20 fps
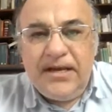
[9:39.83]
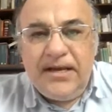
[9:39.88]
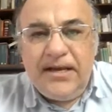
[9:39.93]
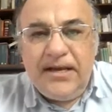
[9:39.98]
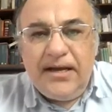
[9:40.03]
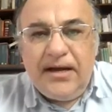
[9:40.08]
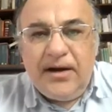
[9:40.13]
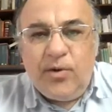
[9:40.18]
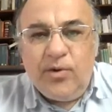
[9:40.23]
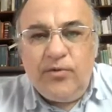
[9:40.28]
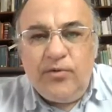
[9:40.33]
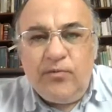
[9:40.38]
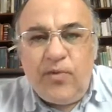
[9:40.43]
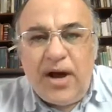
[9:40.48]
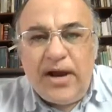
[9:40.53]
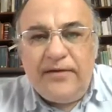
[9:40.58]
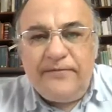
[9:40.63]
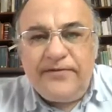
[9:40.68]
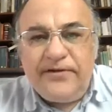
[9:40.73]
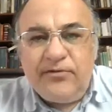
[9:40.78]
On one
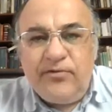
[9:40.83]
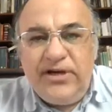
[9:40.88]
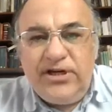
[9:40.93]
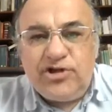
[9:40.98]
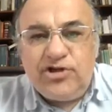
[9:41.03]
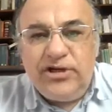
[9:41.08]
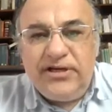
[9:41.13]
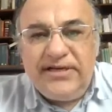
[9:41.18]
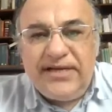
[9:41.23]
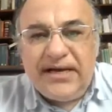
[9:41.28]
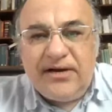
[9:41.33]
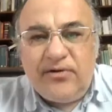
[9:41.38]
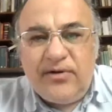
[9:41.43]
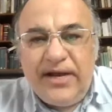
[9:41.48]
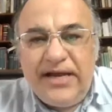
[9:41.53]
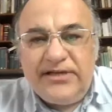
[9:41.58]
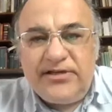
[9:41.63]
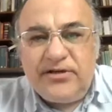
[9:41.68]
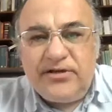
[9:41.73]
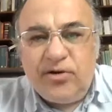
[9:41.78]
of the richly
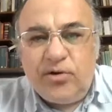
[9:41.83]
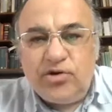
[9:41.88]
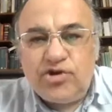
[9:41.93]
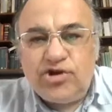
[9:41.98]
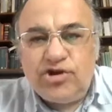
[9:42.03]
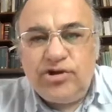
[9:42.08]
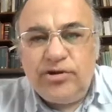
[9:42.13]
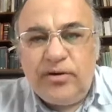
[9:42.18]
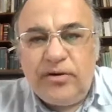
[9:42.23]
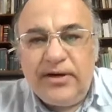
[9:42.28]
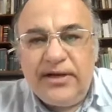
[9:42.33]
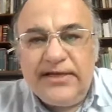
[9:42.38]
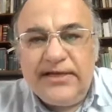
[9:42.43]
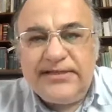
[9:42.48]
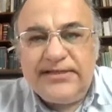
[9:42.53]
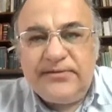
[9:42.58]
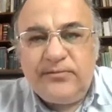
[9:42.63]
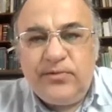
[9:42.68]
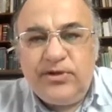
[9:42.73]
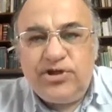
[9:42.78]
decorated
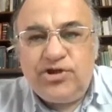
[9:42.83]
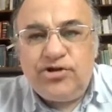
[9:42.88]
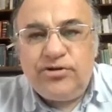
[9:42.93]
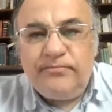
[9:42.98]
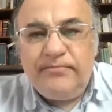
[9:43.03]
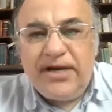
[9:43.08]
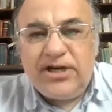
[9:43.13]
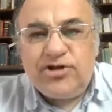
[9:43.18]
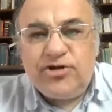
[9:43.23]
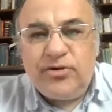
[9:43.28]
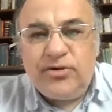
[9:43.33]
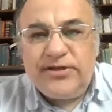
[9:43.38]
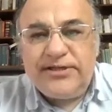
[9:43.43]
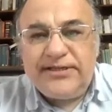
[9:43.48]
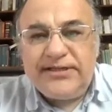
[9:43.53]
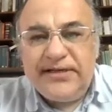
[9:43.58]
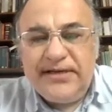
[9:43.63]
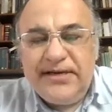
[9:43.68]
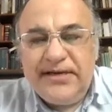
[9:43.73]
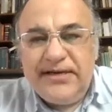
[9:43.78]
ossuaries, which measures
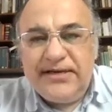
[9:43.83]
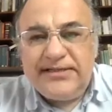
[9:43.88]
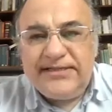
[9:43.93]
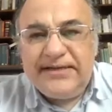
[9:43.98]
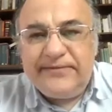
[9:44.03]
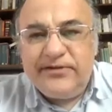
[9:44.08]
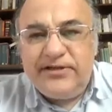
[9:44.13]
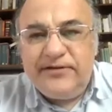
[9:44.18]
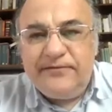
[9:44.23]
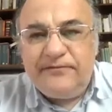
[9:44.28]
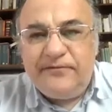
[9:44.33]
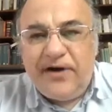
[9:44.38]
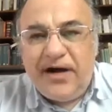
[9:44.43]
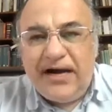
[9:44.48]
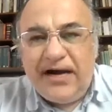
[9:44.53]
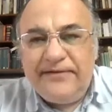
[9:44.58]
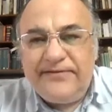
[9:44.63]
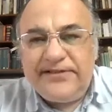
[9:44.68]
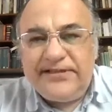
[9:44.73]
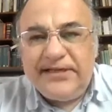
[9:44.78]

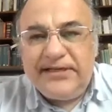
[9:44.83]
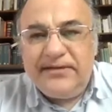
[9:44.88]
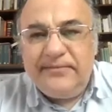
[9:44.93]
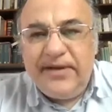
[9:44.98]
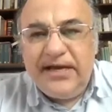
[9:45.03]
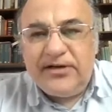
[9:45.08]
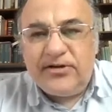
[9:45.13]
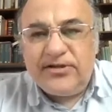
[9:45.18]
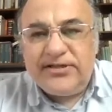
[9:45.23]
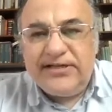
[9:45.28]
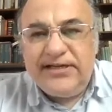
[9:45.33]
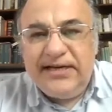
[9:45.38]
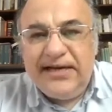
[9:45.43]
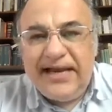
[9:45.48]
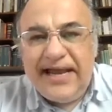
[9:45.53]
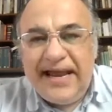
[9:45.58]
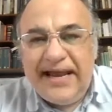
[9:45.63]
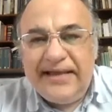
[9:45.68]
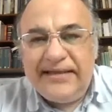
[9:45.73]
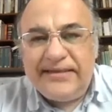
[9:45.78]
75 centimeters in
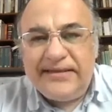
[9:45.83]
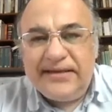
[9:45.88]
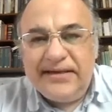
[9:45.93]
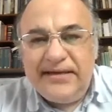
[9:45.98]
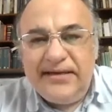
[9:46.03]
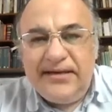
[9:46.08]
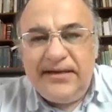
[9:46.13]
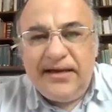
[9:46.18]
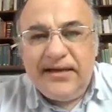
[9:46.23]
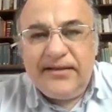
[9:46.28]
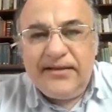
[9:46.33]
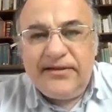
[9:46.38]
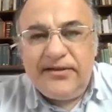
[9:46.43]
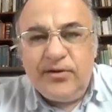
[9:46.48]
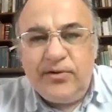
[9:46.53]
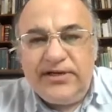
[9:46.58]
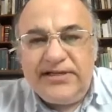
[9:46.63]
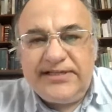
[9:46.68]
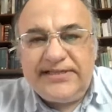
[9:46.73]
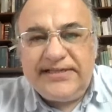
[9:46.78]
length and
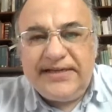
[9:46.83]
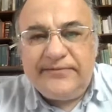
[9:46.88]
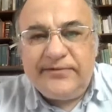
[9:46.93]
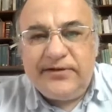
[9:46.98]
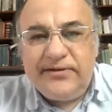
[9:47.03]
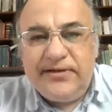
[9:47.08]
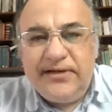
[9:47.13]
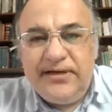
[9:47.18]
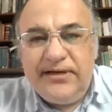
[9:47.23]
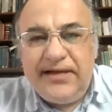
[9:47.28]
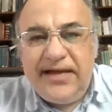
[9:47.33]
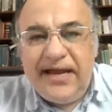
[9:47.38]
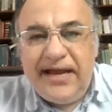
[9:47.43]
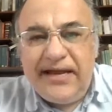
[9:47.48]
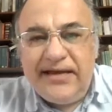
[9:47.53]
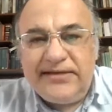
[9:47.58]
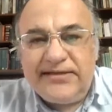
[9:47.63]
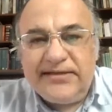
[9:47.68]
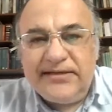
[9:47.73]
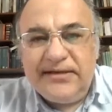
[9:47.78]
37 in
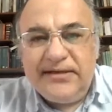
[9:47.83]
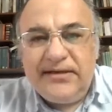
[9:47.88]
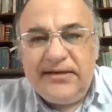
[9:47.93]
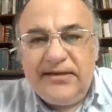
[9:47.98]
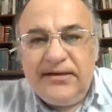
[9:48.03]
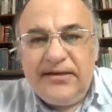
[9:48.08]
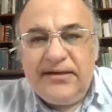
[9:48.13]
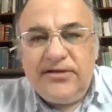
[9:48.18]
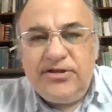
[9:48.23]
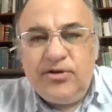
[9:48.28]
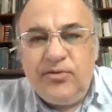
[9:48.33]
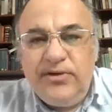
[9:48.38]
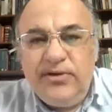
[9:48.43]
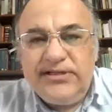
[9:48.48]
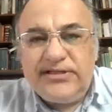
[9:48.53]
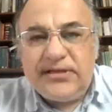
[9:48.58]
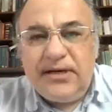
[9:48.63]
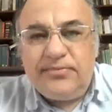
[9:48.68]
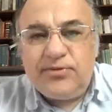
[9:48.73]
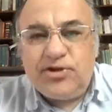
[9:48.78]
height, 2
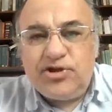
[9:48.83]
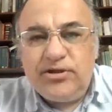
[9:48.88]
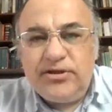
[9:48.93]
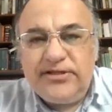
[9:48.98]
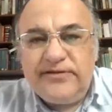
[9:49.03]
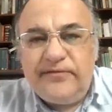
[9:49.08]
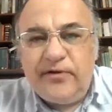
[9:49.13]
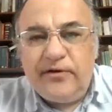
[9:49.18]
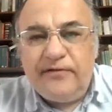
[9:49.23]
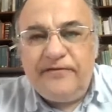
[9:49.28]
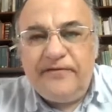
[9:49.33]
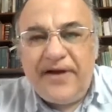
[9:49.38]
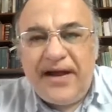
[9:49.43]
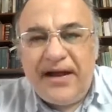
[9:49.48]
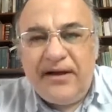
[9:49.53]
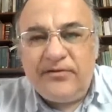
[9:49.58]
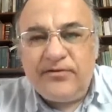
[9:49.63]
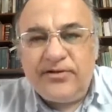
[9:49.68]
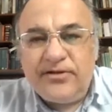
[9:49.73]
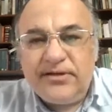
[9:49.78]
inscriptions were
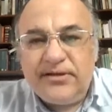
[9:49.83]
found: